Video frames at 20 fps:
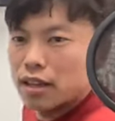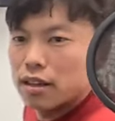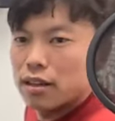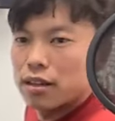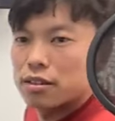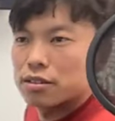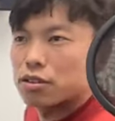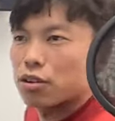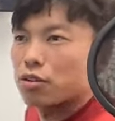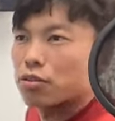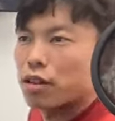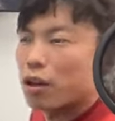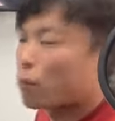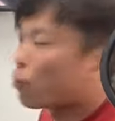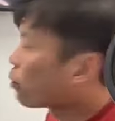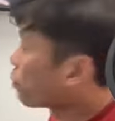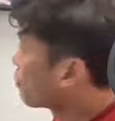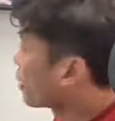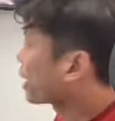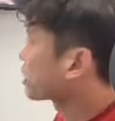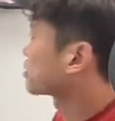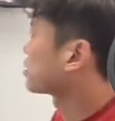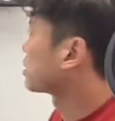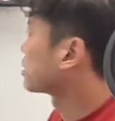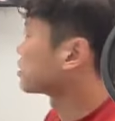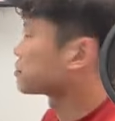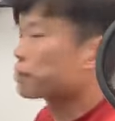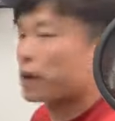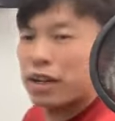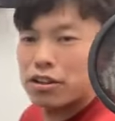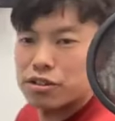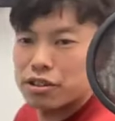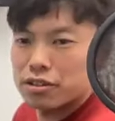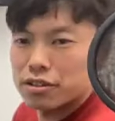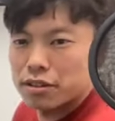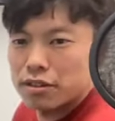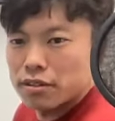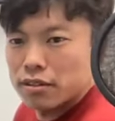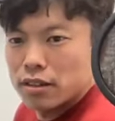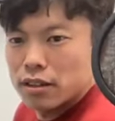so they won't pass the inspection
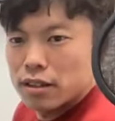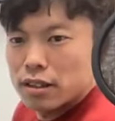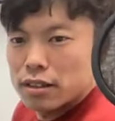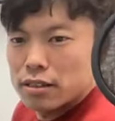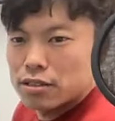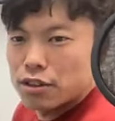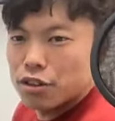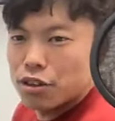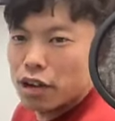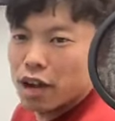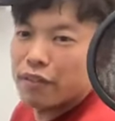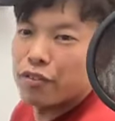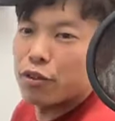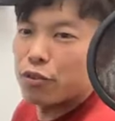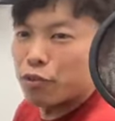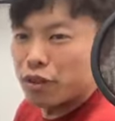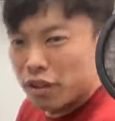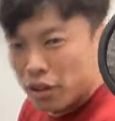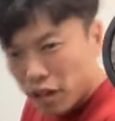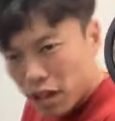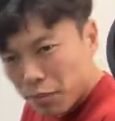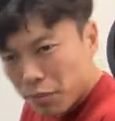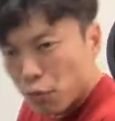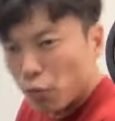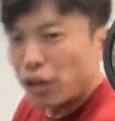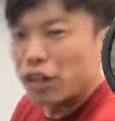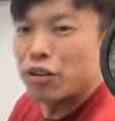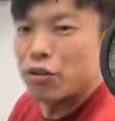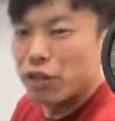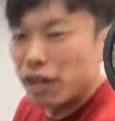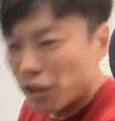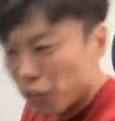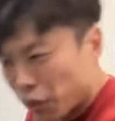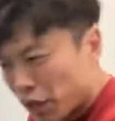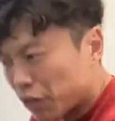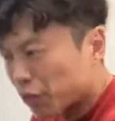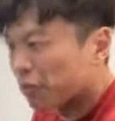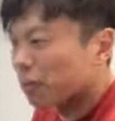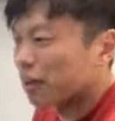too. So you have to keep redoing